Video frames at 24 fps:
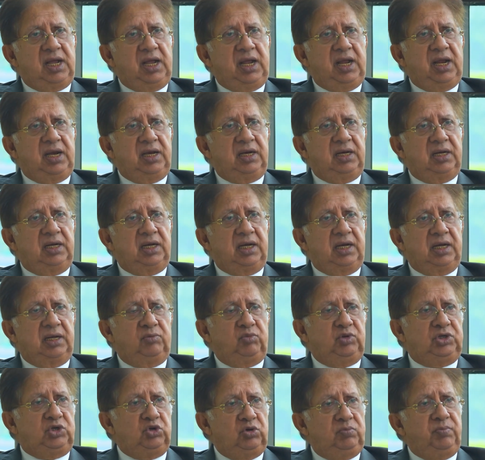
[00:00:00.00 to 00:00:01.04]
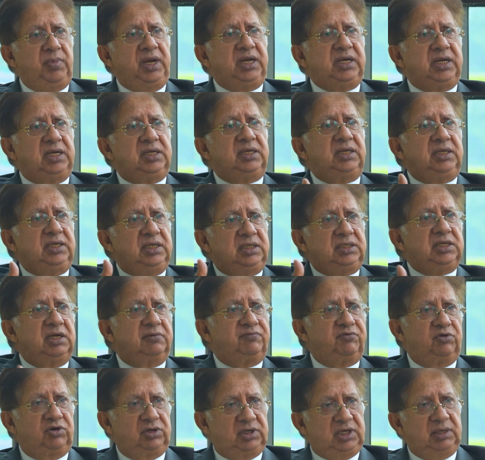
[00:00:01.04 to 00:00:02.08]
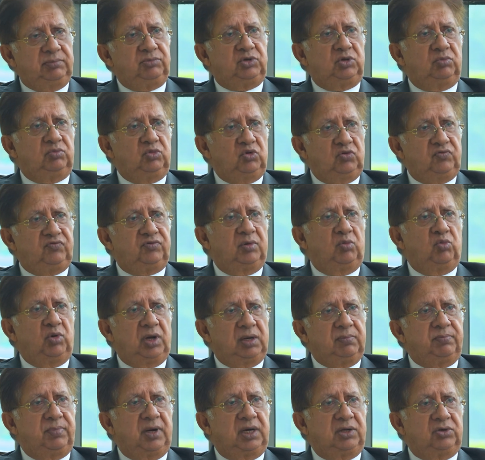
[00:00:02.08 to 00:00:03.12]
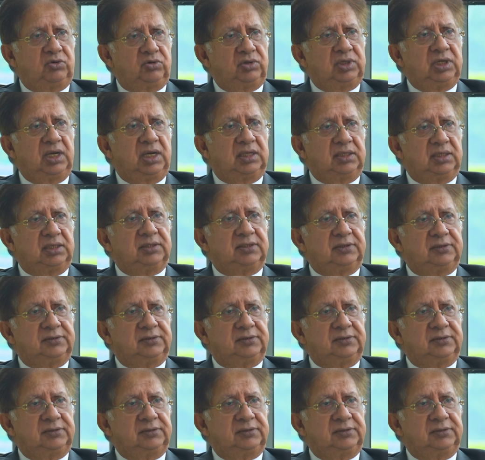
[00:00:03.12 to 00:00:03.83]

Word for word: And uh, we should make it easier for them to move from one part to the other.